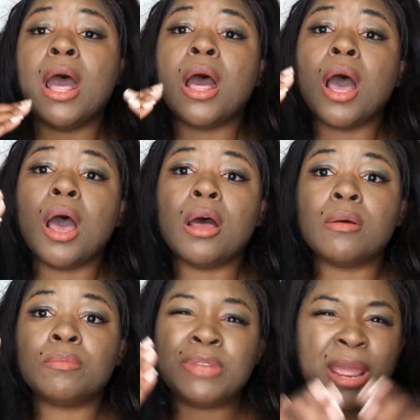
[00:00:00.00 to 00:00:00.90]
they
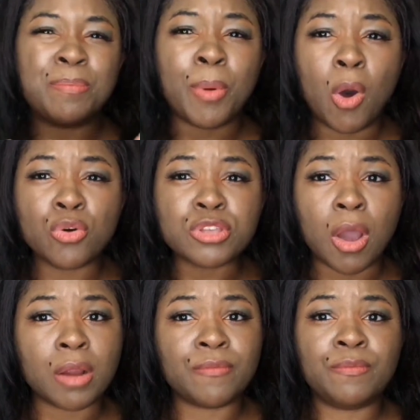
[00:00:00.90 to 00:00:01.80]
both are
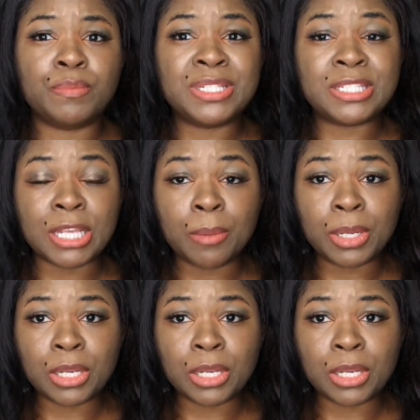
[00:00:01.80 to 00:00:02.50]
similar,